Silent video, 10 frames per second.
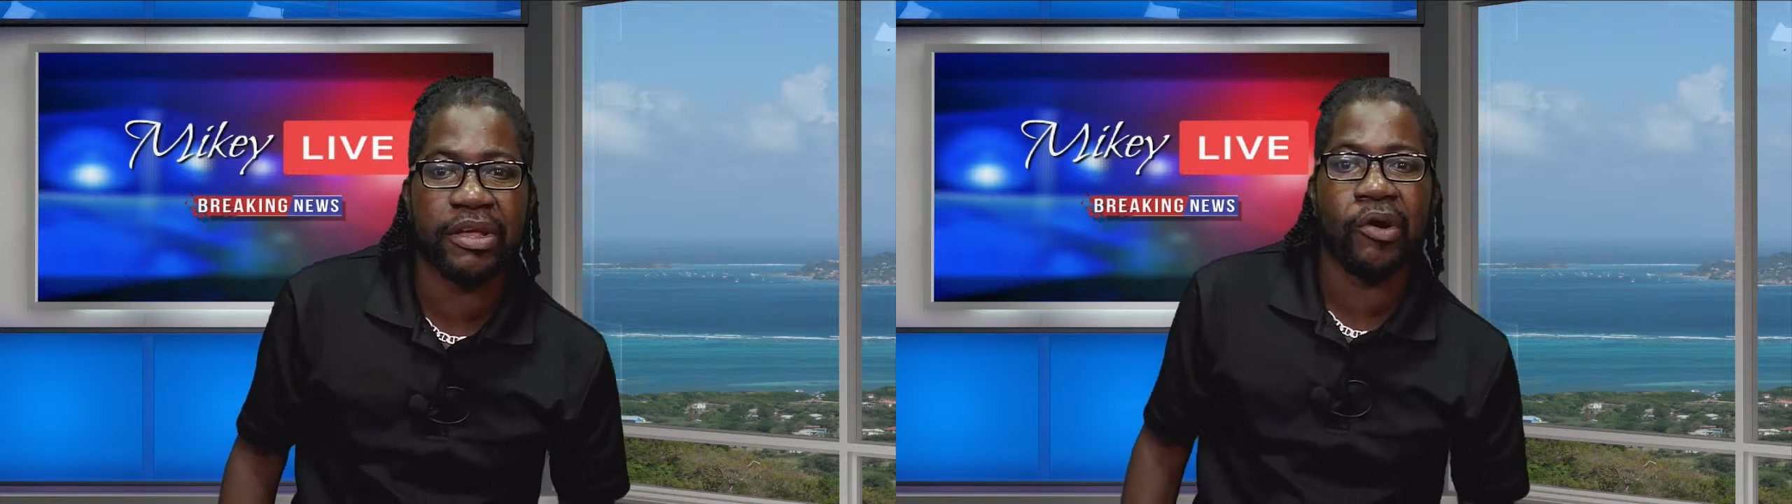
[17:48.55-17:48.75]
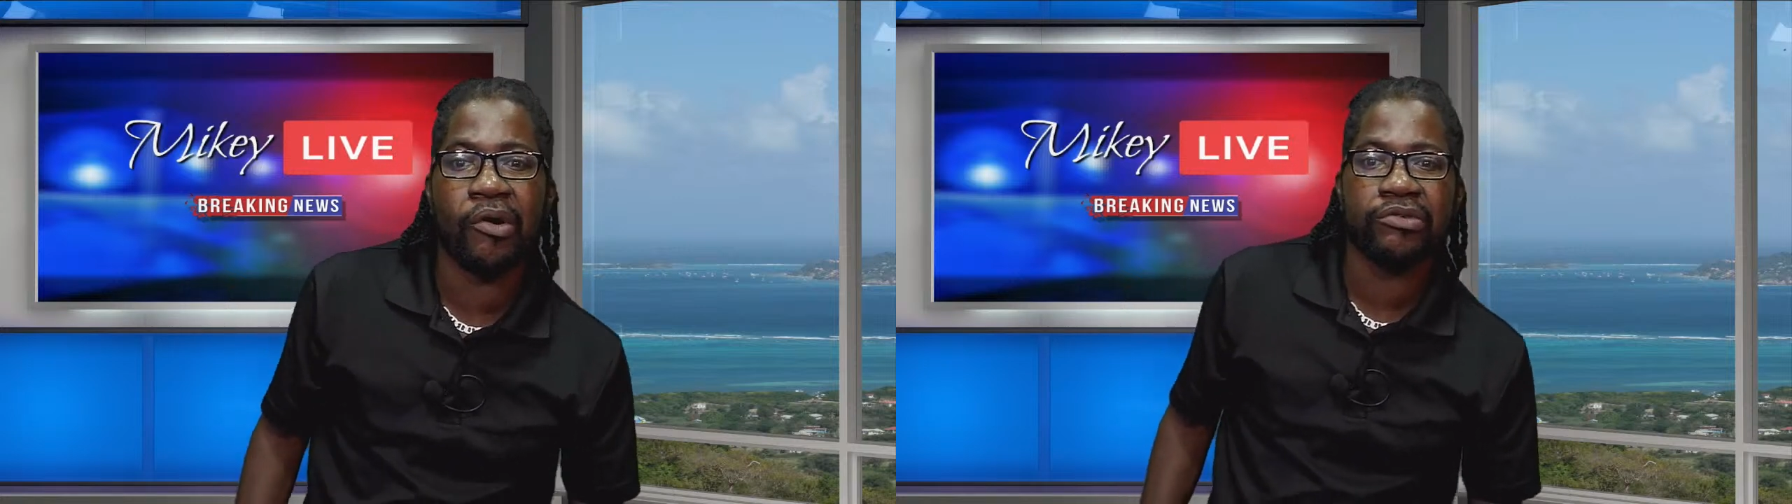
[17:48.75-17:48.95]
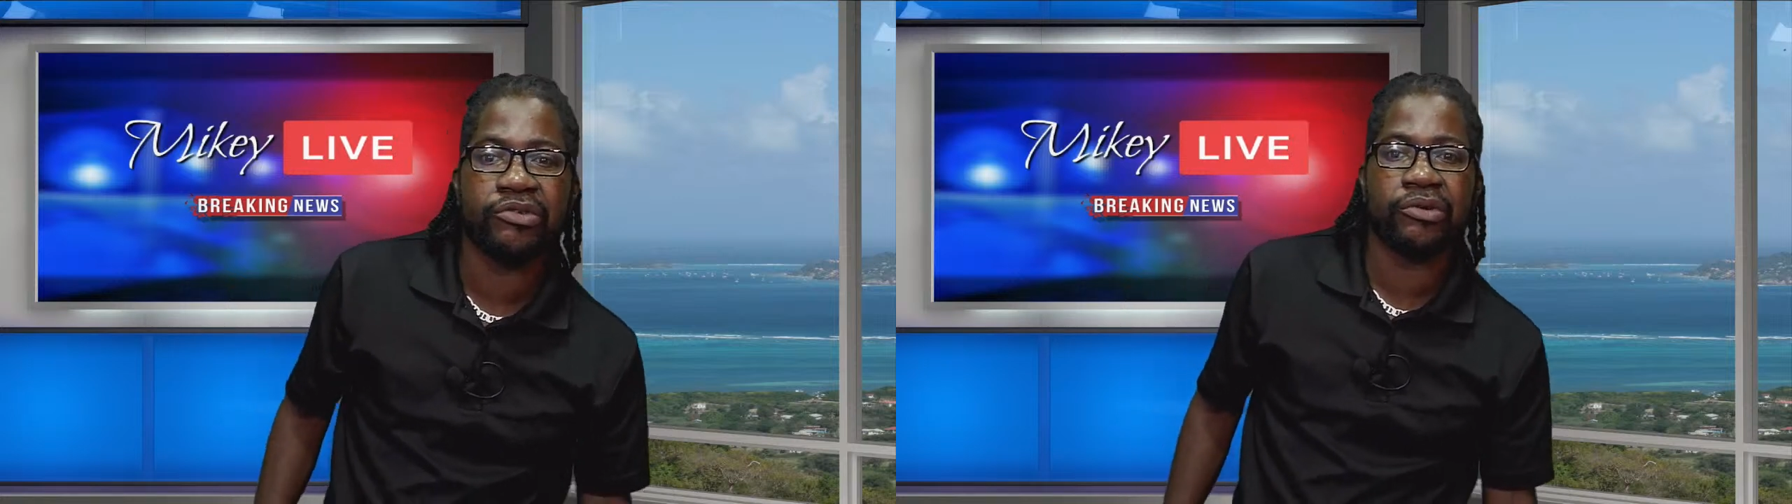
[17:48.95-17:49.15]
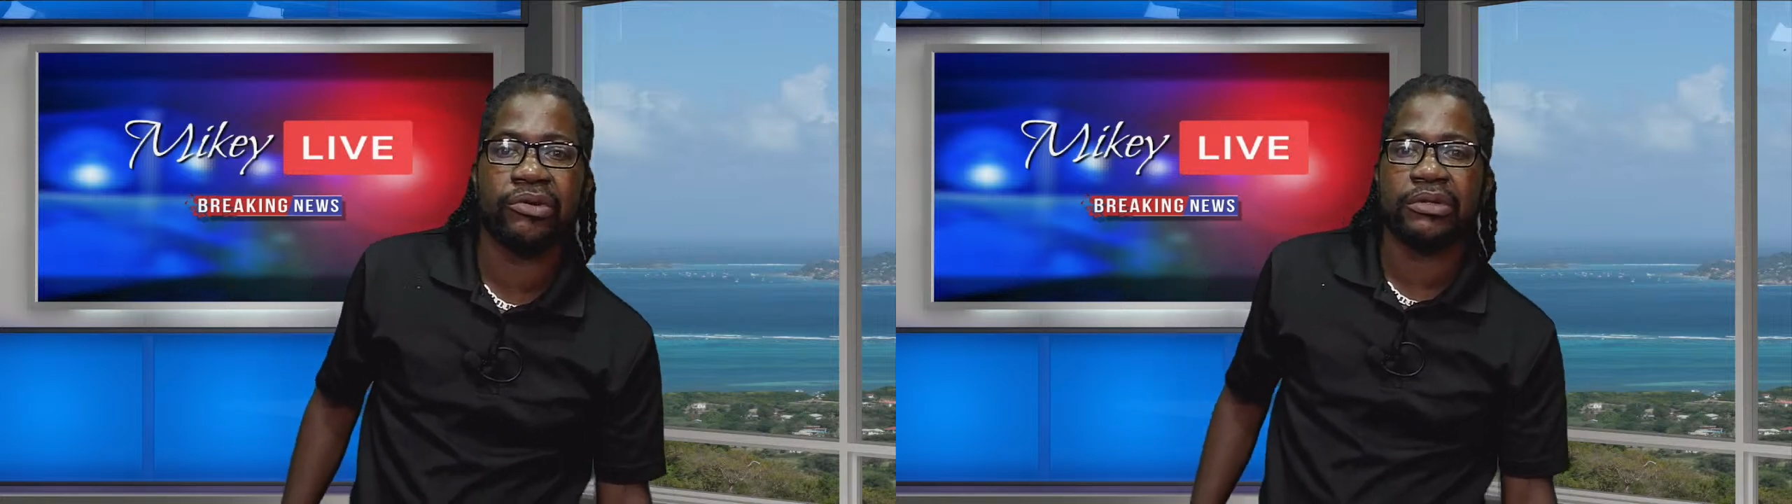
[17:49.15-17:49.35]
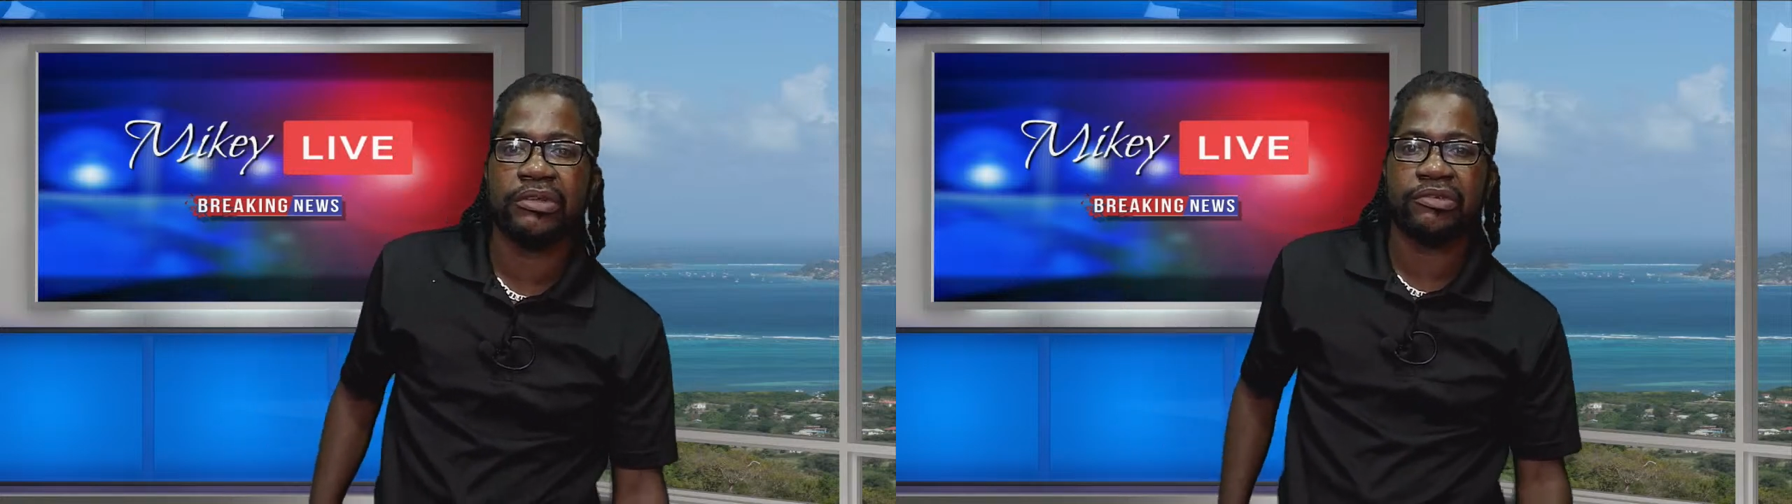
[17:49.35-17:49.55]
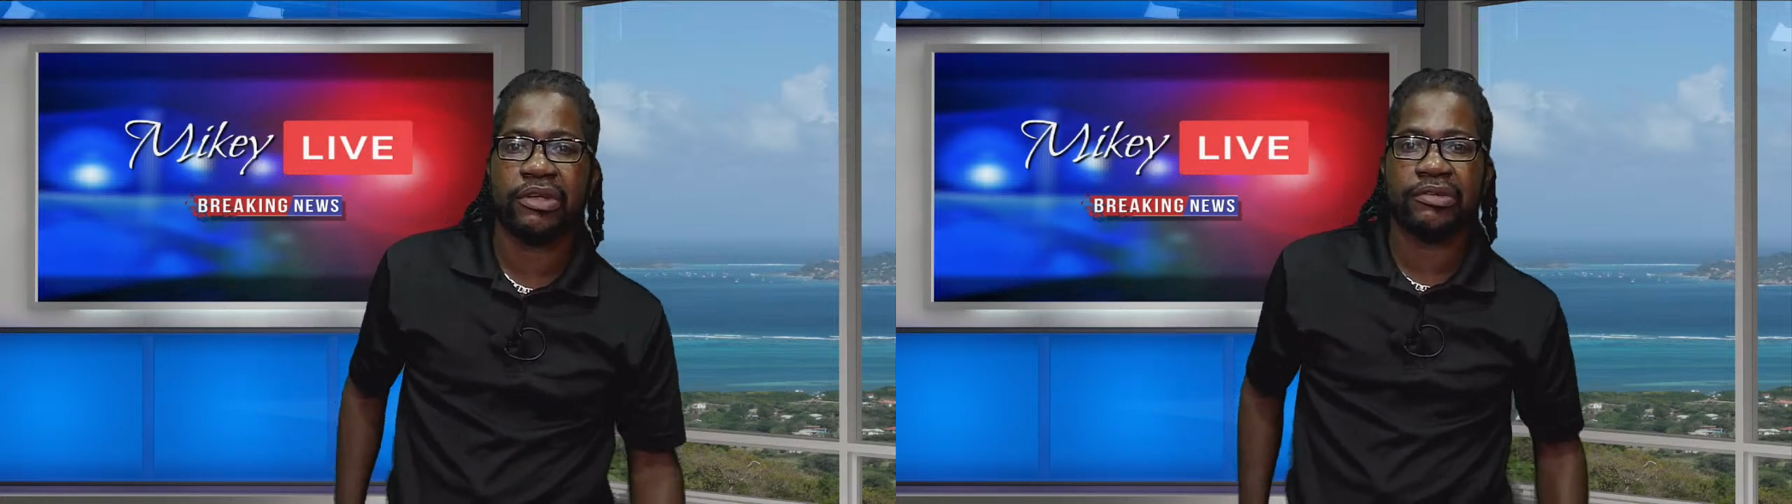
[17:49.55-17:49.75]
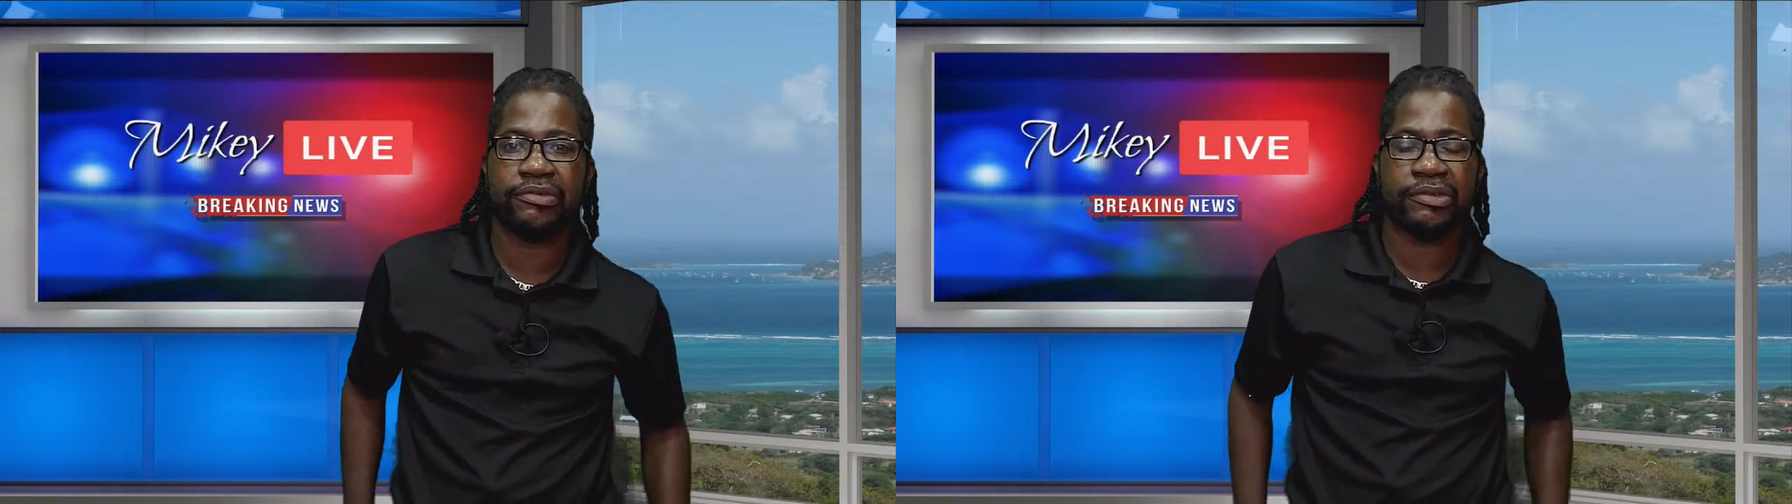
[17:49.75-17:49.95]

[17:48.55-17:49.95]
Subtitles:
also discussed